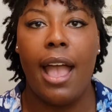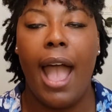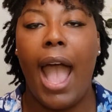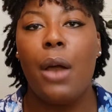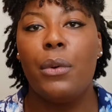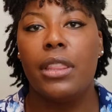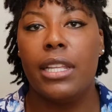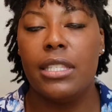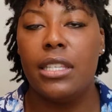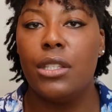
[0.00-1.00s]
I would
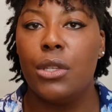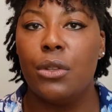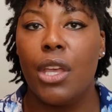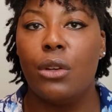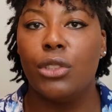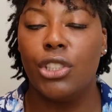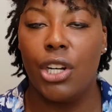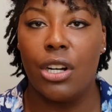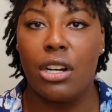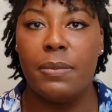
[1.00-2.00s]
listen to those
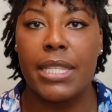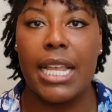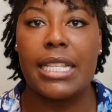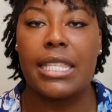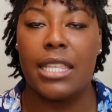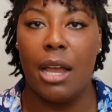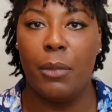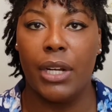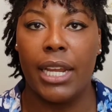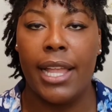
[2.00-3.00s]
terms and
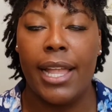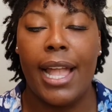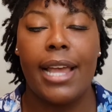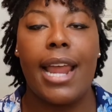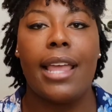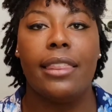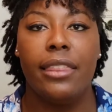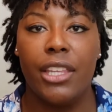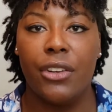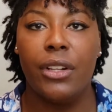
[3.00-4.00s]
summary. And I
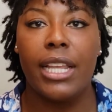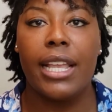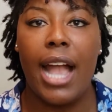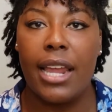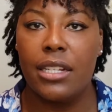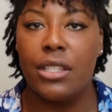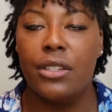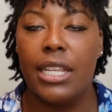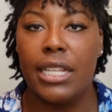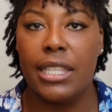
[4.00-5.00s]
literally got into
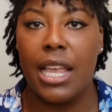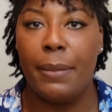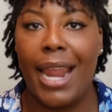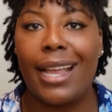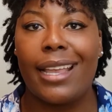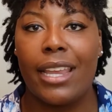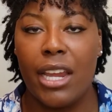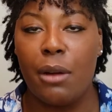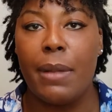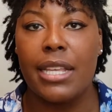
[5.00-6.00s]
the exam and I could
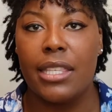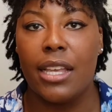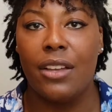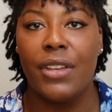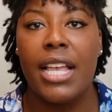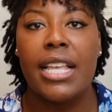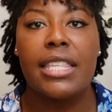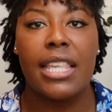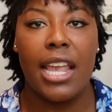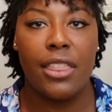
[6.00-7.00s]
hear myself
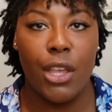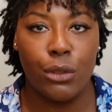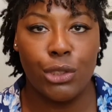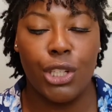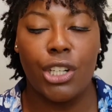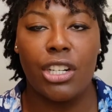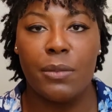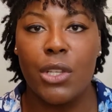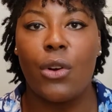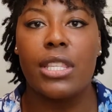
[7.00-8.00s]
saying those
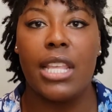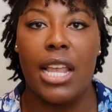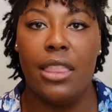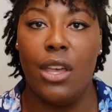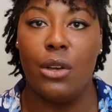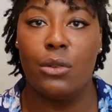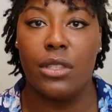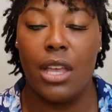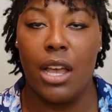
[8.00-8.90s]
terms or saying those